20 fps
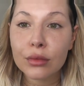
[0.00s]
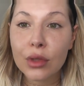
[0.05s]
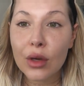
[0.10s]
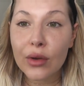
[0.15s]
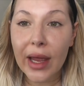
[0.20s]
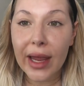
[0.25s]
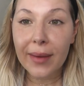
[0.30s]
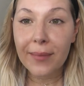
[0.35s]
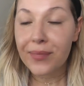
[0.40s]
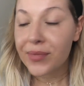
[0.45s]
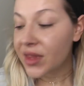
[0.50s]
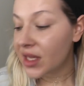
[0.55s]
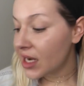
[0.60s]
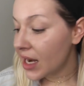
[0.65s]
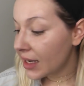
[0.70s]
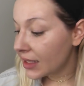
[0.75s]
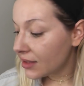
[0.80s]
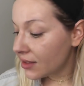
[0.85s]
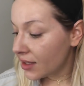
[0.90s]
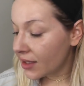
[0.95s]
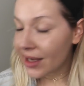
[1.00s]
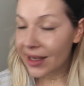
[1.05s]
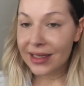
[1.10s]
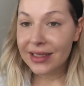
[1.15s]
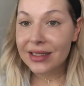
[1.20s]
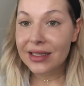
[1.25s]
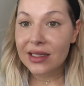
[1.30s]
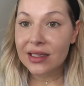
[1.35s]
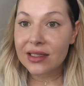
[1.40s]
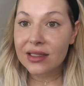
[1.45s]
Okay, the next thing
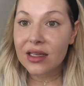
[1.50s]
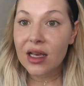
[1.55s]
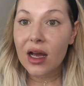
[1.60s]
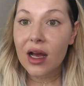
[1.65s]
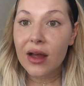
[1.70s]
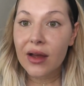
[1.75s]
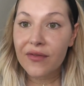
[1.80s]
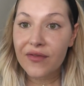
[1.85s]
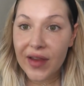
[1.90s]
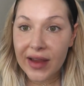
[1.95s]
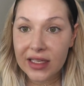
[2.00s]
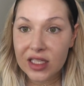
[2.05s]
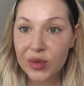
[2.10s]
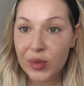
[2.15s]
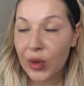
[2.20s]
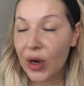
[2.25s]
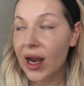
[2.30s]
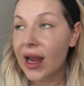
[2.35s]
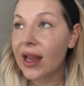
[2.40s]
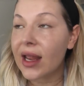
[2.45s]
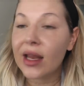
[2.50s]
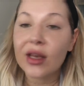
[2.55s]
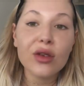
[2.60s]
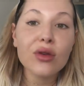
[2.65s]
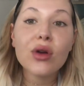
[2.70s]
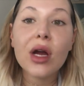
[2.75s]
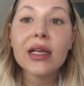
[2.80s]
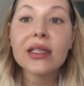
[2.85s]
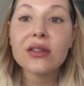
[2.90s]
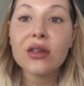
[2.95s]
is this face spray. And
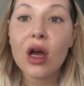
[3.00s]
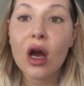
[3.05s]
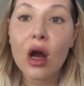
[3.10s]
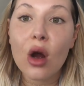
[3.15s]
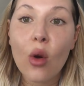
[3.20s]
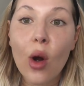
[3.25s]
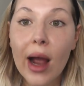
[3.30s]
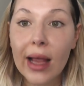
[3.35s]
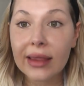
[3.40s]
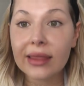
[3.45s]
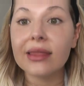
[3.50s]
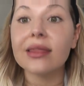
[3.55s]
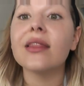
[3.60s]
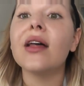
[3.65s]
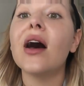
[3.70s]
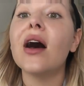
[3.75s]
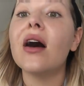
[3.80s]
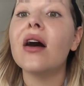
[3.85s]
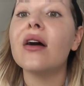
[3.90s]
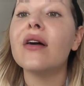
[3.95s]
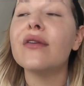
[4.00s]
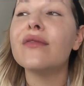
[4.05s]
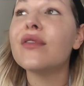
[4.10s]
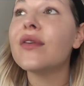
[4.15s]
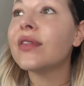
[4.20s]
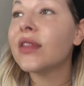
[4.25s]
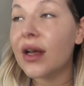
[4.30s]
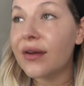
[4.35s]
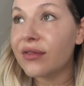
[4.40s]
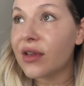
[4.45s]
you guys know I
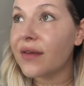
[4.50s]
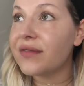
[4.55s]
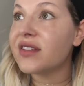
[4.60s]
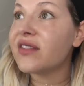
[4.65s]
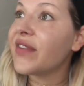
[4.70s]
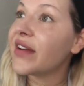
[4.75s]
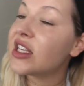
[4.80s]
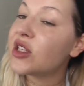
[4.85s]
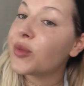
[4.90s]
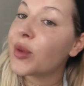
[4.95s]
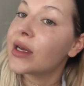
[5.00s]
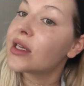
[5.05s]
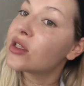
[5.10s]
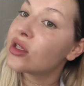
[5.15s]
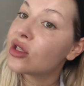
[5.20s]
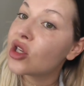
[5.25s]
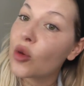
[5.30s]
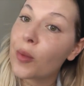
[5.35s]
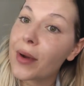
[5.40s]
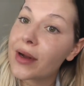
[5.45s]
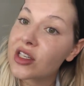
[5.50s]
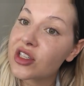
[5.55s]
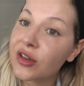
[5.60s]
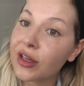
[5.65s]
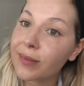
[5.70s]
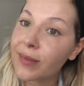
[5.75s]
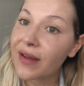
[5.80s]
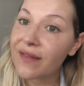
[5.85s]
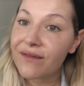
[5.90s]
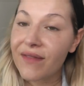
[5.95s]
love, love, love face sprays so much.
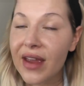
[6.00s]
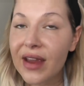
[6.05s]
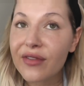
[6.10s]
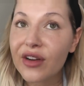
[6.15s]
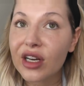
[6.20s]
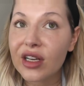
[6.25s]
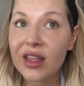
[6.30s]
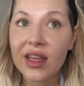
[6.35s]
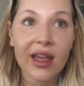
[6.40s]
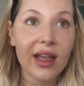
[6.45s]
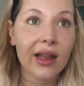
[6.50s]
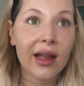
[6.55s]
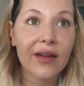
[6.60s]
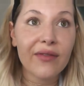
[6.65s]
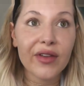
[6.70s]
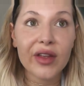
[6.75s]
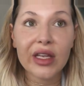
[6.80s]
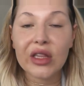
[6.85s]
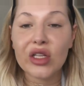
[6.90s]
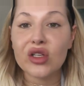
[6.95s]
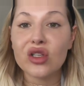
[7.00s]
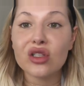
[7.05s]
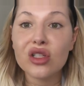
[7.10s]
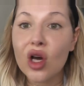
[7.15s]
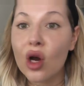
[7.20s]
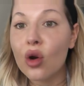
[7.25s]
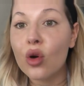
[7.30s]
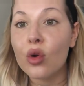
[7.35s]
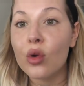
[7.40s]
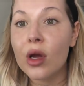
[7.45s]
Like my favorite thing. I feel like they're
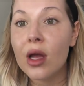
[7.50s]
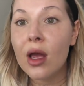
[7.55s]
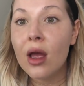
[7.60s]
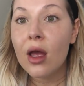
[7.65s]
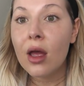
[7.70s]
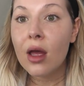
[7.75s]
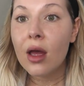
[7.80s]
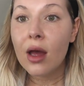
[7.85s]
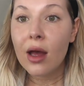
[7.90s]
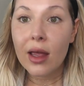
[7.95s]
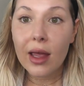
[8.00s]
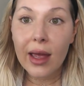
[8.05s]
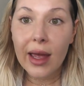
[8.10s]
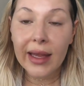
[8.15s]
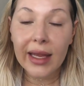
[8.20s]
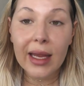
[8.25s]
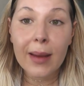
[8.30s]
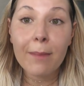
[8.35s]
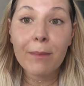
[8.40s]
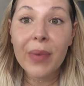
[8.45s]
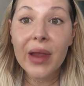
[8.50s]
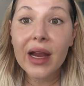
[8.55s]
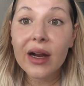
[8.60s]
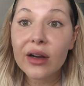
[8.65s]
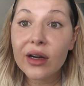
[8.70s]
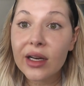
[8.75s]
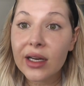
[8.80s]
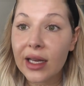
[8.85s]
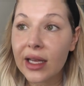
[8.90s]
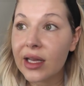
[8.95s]
so like
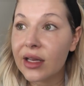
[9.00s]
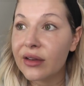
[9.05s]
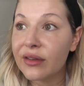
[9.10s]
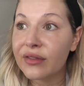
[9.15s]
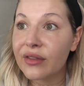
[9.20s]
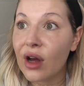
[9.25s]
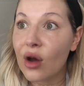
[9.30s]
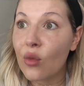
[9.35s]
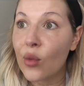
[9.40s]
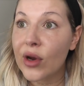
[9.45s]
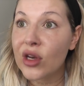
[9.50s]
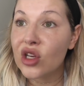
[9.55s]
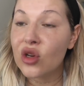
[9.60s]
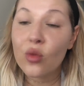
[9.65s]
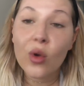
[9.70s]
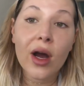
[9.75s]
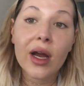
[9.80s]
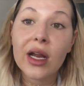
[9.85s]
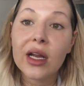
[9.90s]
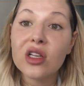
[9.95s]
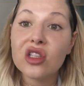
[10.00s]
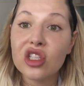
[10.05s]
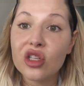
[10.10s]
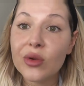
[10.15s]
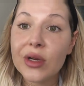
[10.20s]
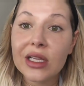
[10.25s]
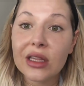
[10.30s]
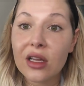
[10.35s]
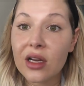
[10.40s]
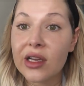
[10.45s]
imperative when you want a
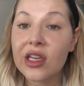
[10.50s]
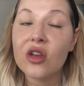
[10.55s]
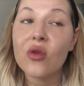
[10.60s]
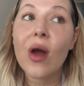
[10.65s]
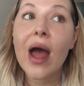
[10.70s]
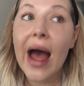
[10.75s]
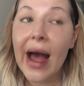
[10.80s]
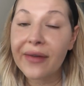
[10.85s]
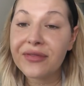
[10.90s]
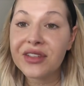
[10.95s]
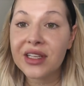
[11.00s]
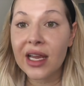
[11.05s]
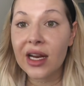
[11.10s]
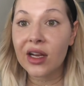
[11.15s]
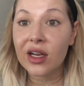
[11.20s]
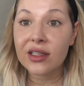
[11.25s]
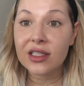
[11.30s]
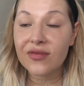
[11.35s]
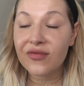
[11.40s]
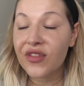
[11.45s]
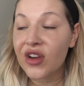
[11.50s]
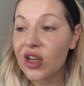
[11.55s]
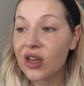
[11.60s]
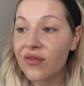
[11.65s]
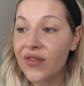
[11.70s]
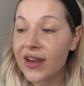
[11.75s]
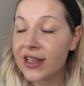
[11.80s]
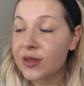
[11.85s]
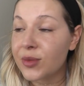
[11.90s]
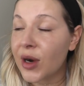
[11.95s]
dewy look, you have to get a good
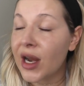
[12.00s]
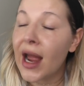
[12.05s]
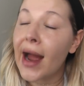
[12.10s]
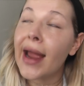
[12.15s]
good face spray.